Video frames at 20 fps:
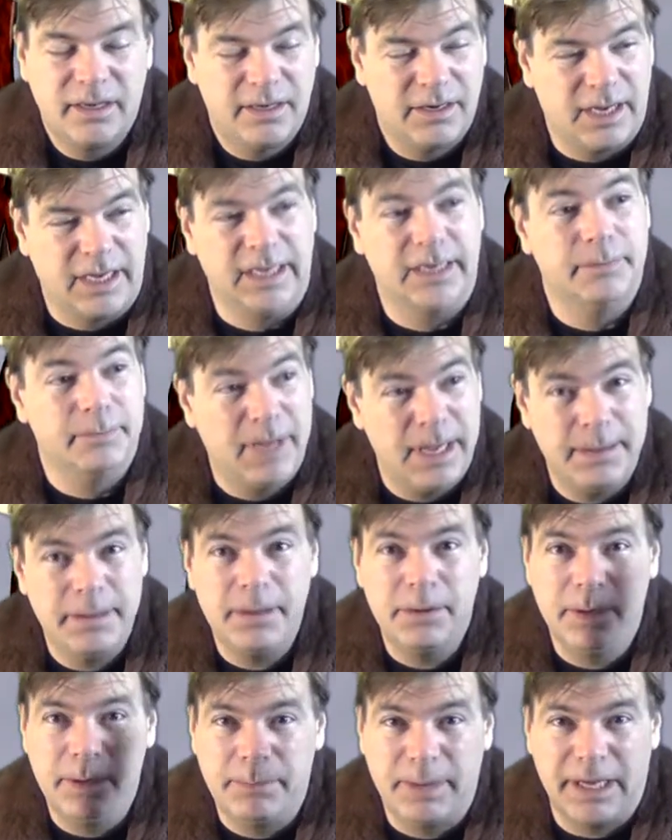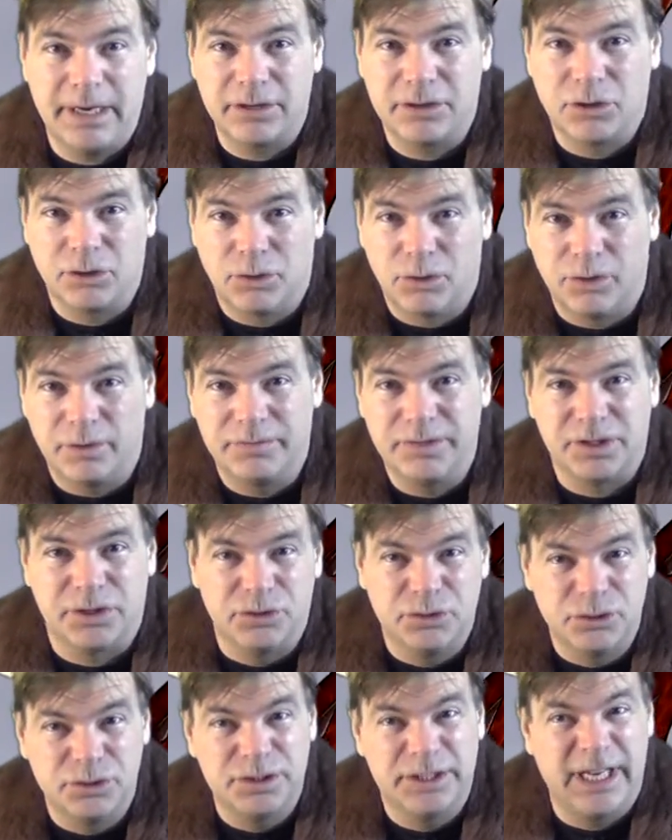Like, maybe we better go over the
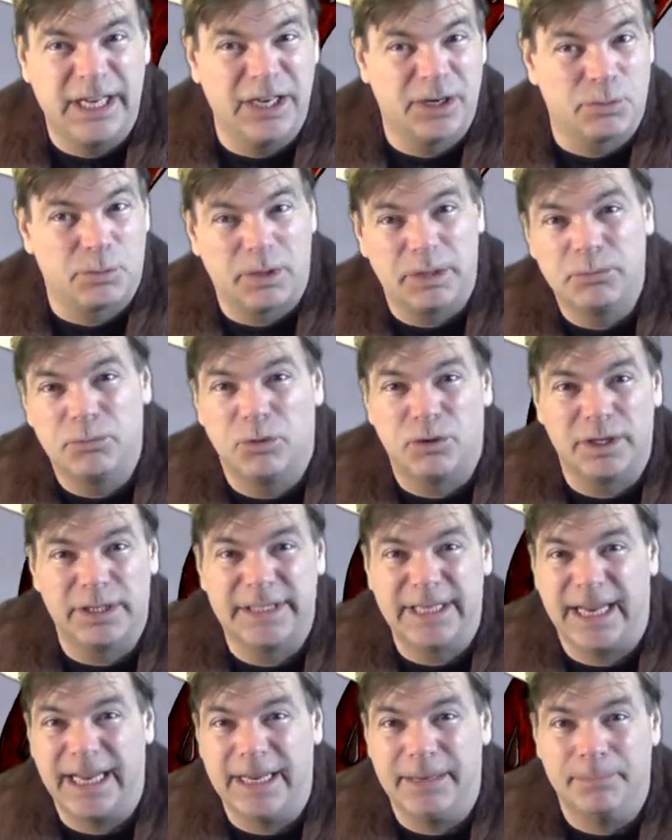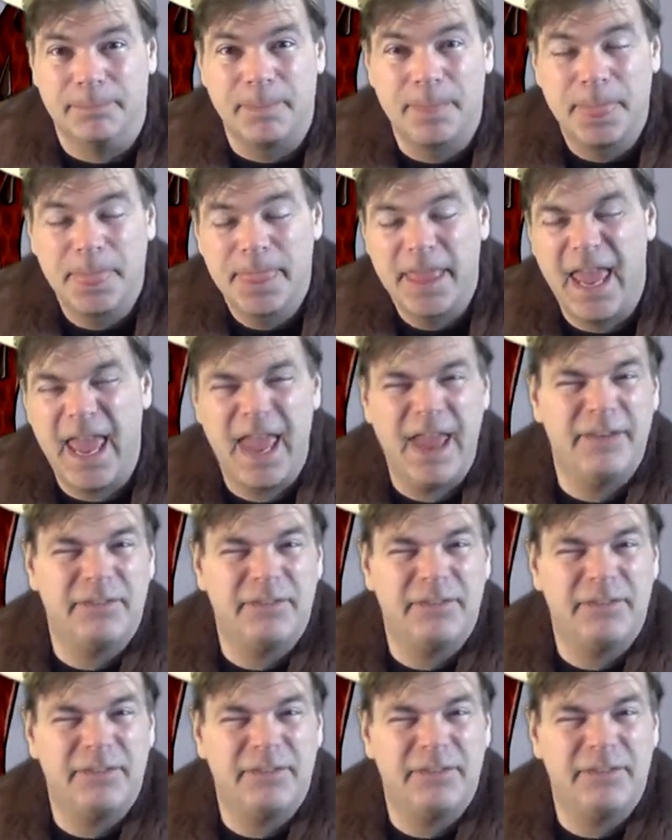rules here one more time.